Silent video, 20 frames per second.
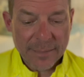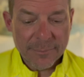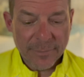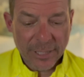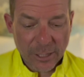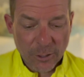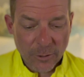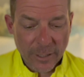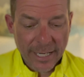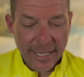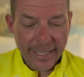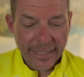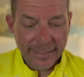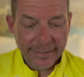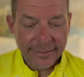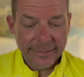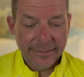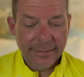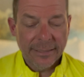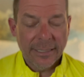McRae,
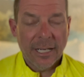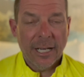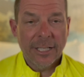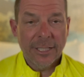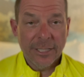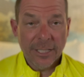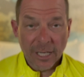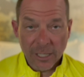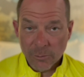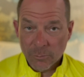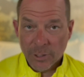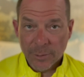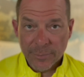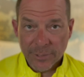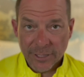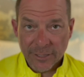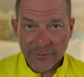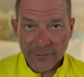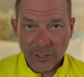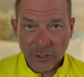a young woman
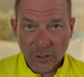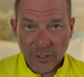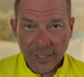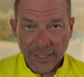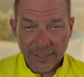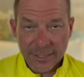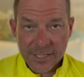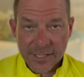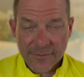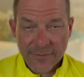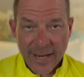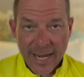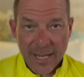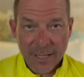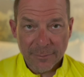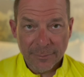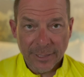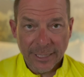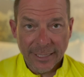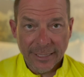of a Loyalist
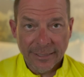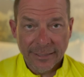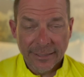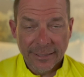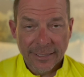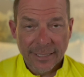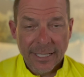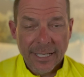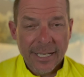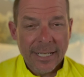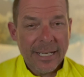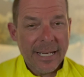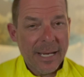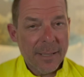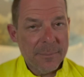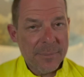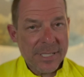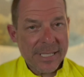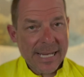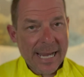family, came
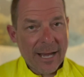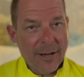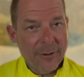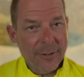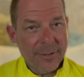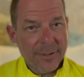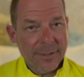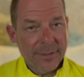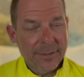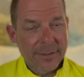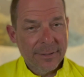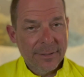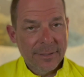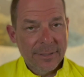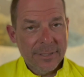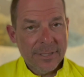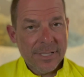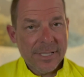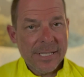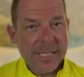south
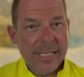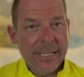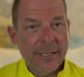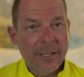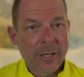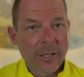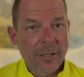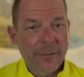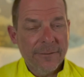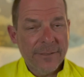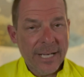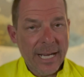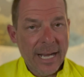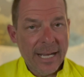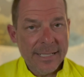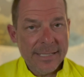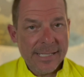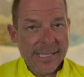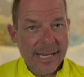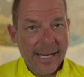to see her
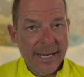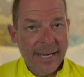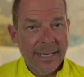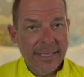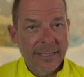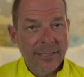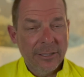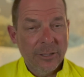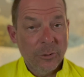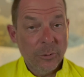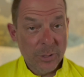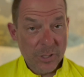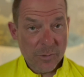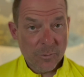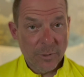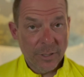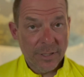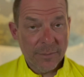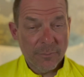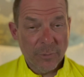fiancé, who was
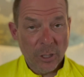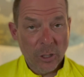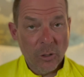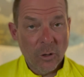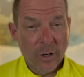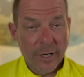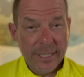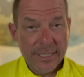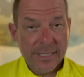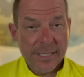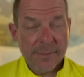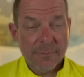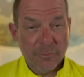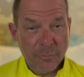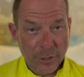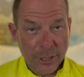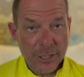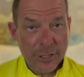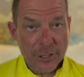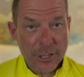with Burgoyne's
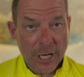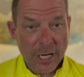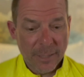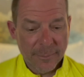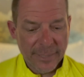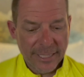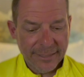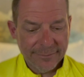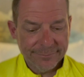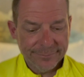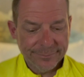British Army.